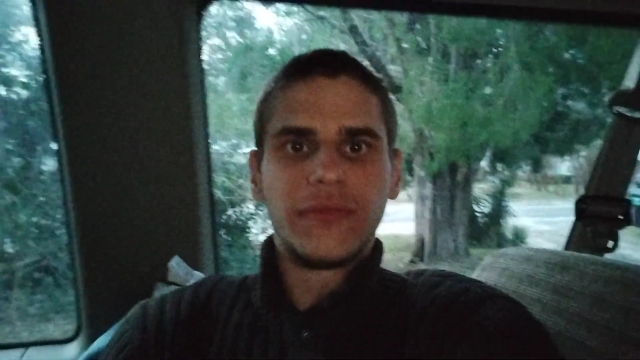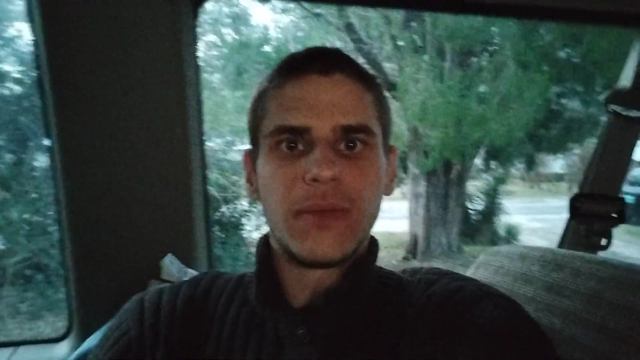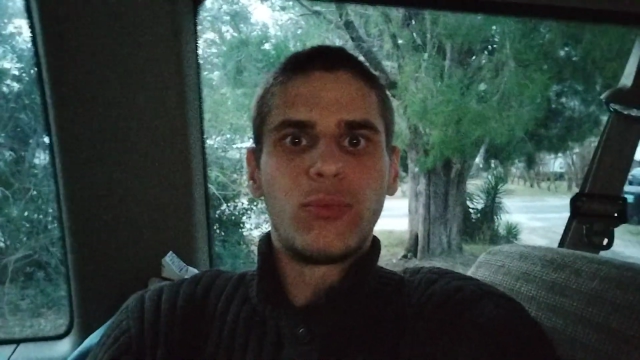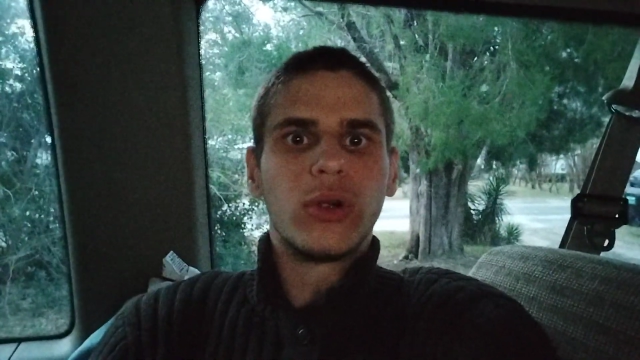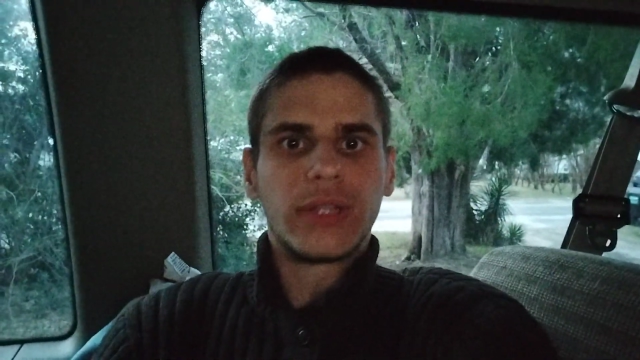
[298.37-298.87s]
of
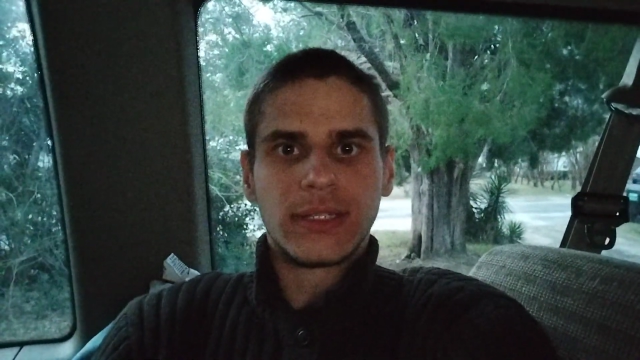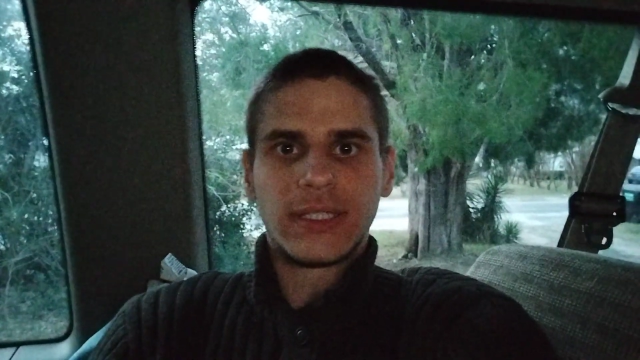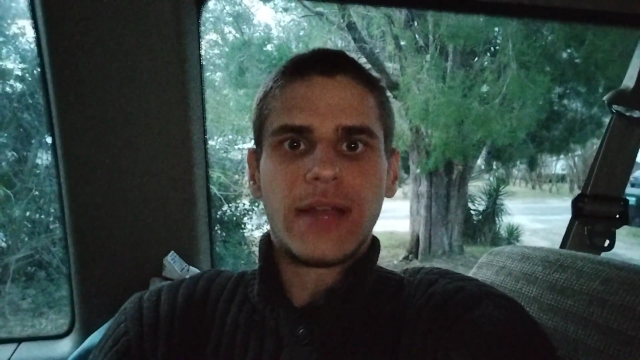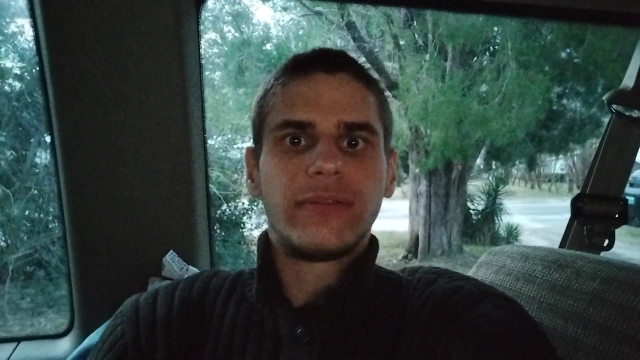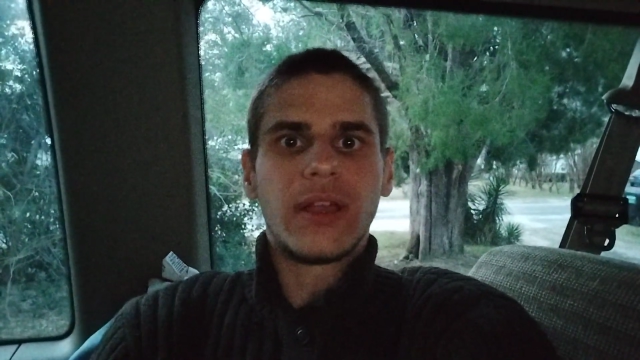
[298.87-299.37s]
the important
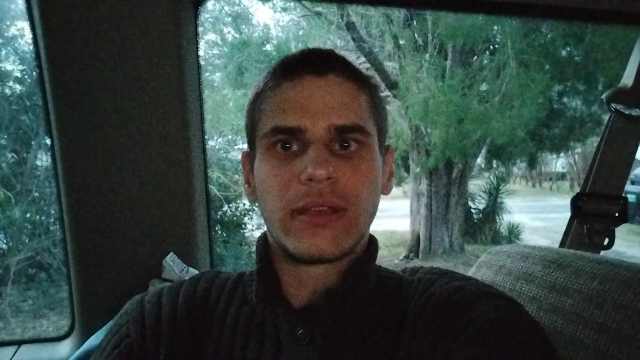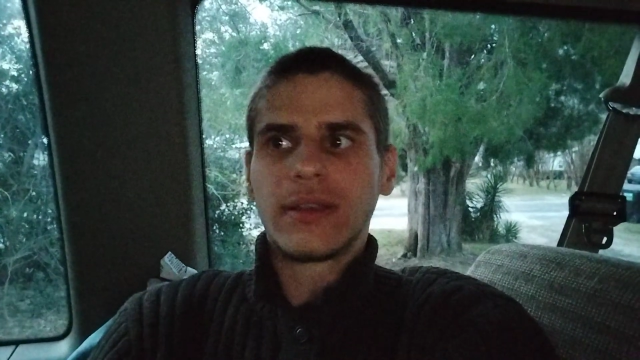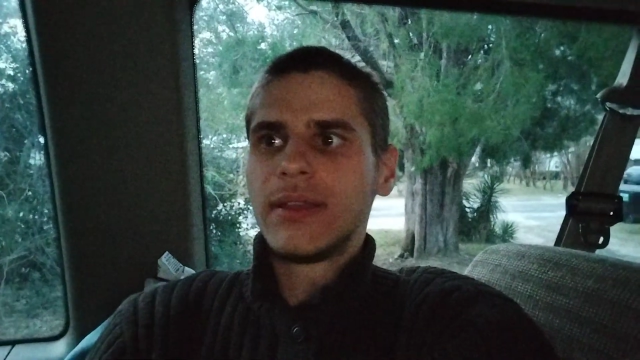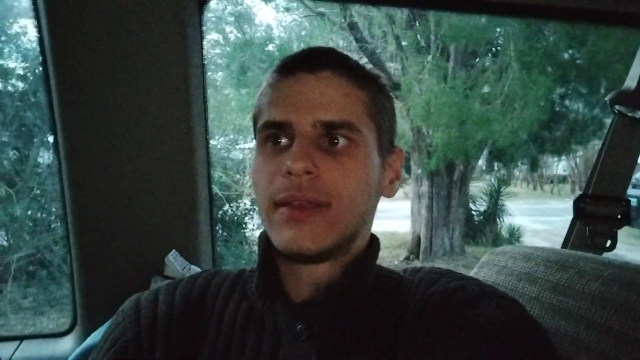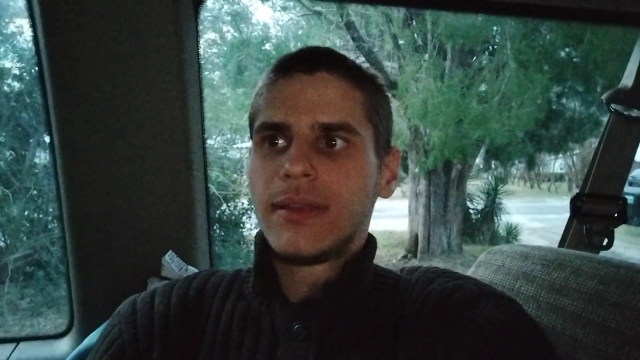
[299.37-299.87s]
stuff
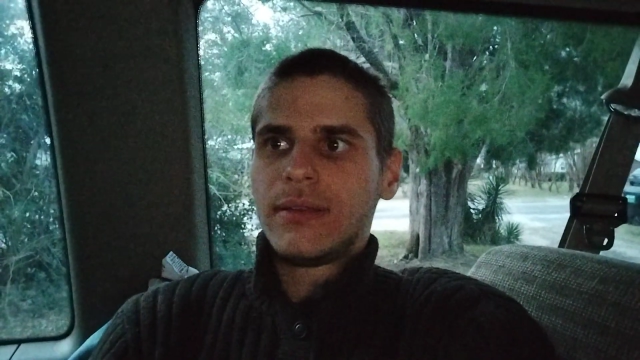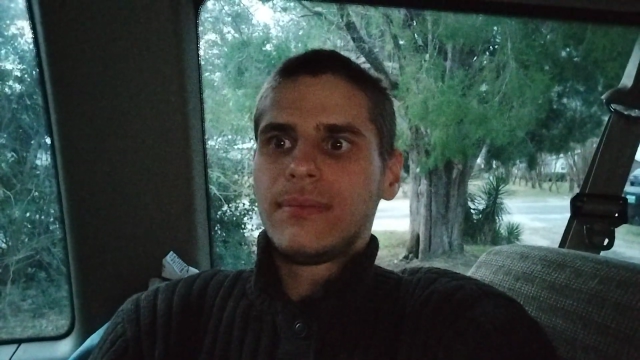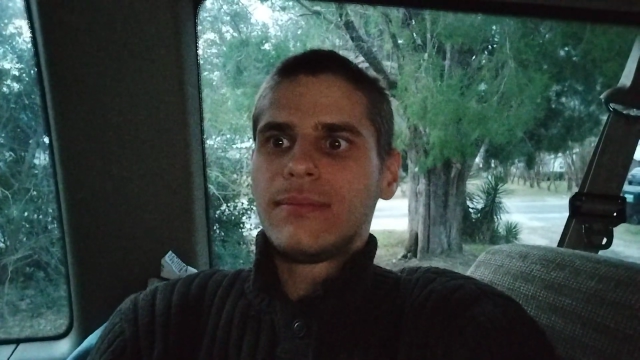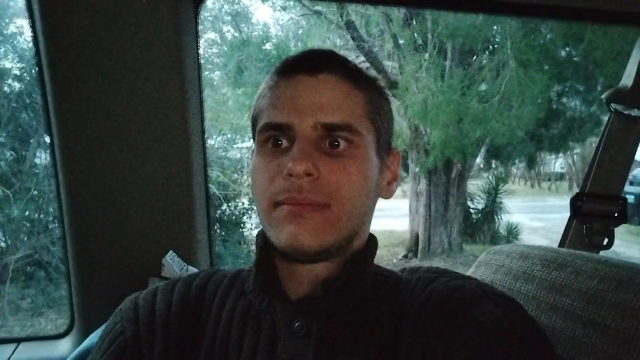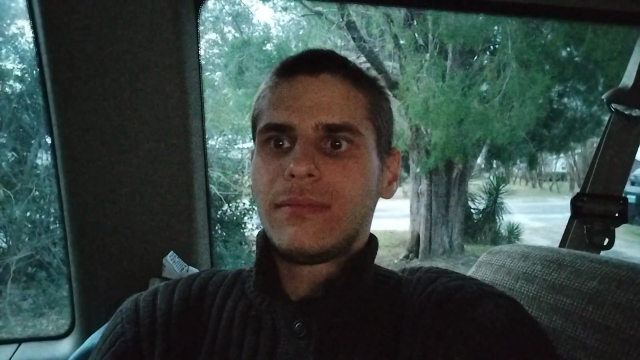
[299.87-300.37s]
like
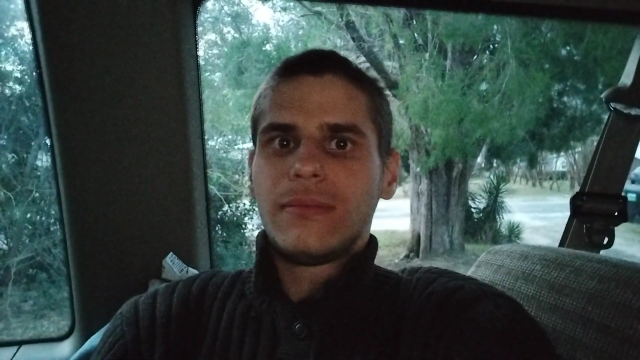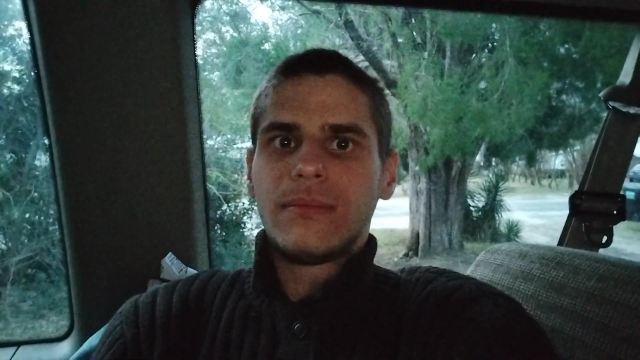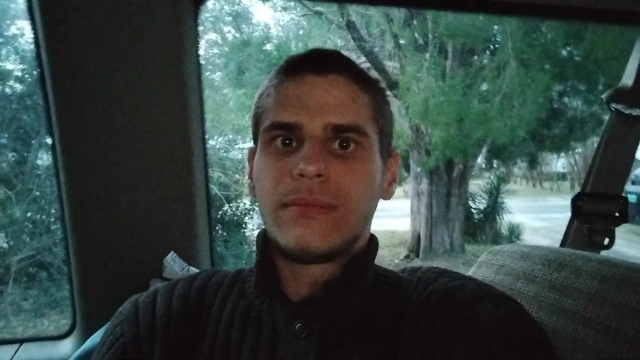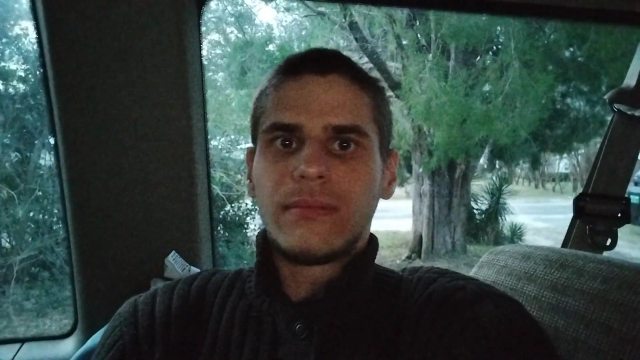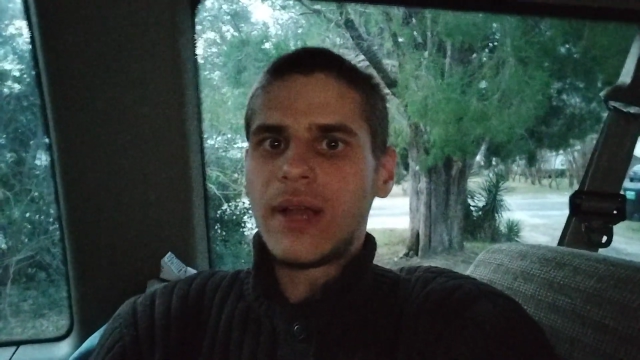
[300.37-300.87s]

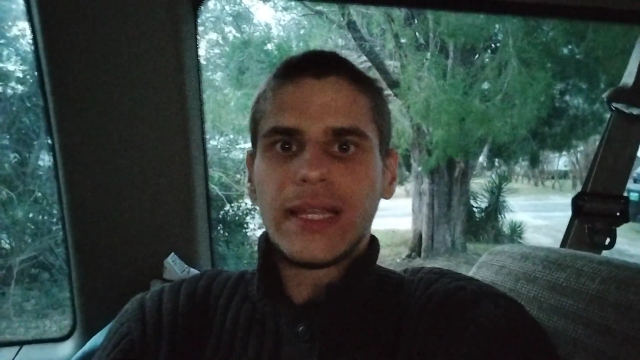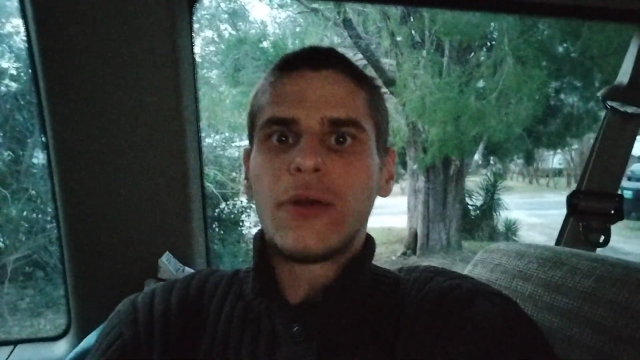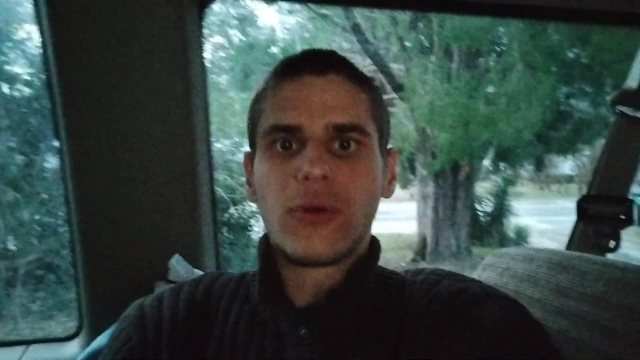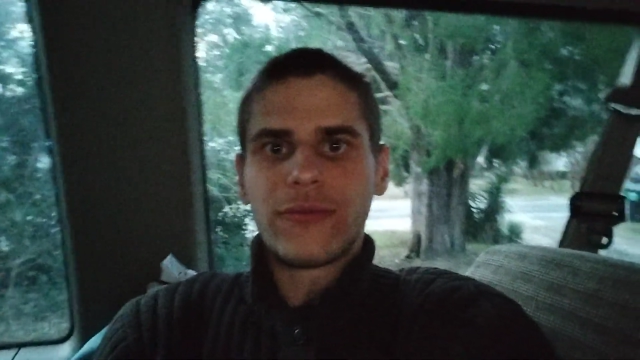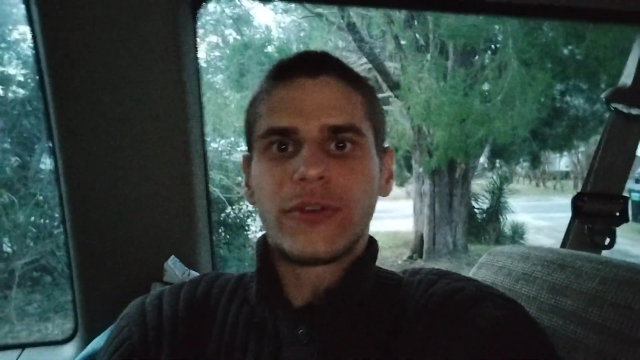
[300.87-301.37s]
an
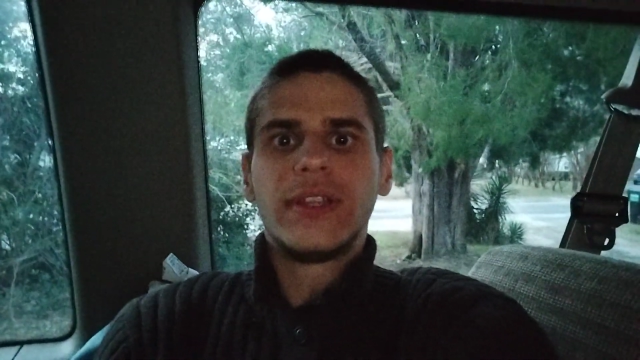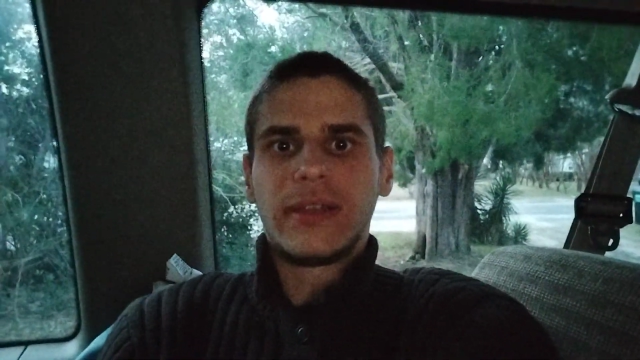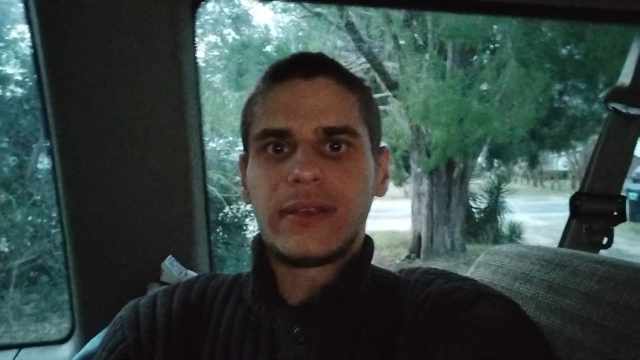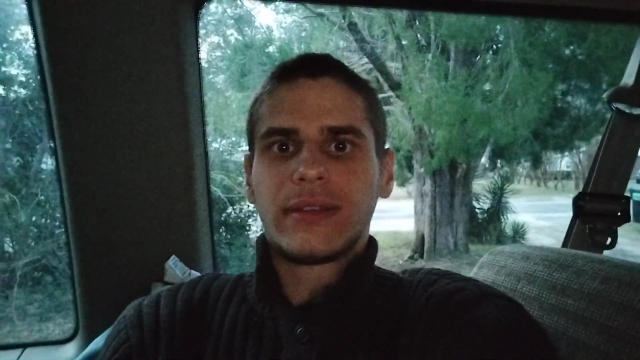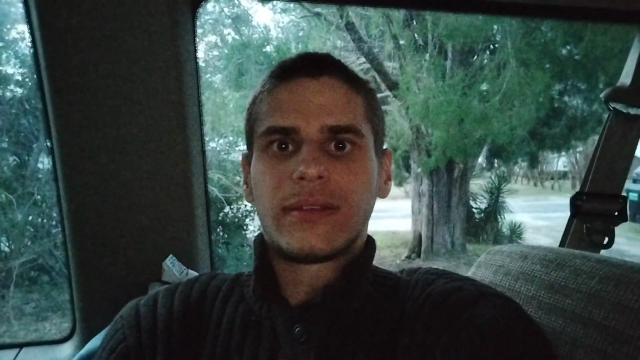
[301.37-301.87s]
hour of
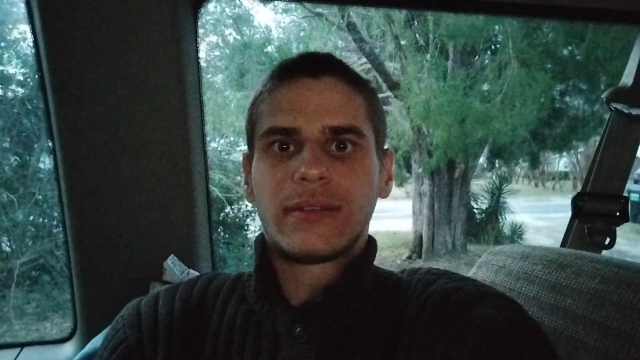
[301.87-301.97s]
reading.